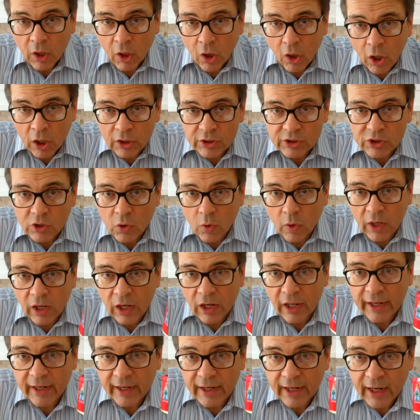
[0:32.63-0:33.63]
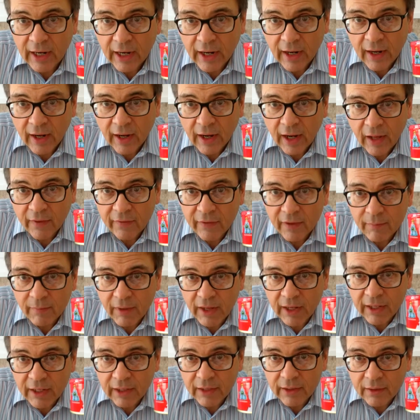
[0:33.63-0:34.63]
Also, I like how they
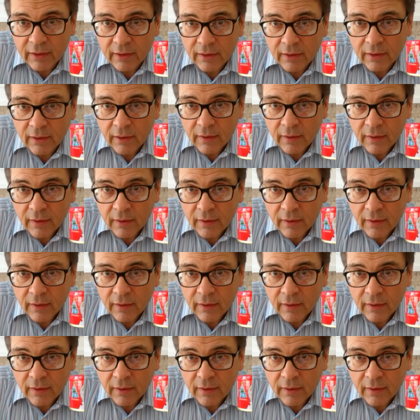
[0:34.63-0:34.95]
make it.